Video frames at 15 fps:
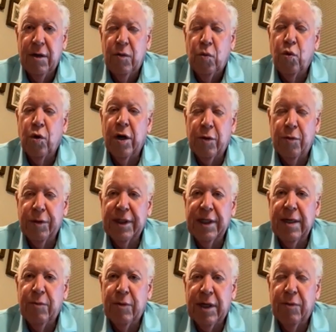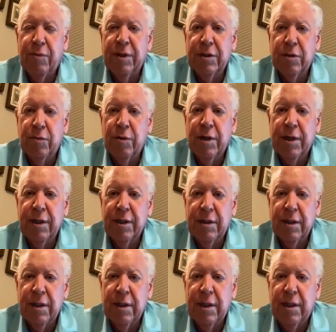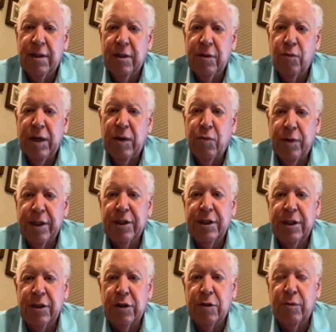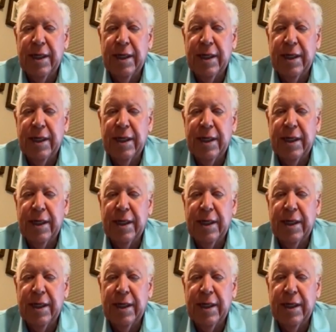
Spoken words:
work with them when I went to work at Westchester.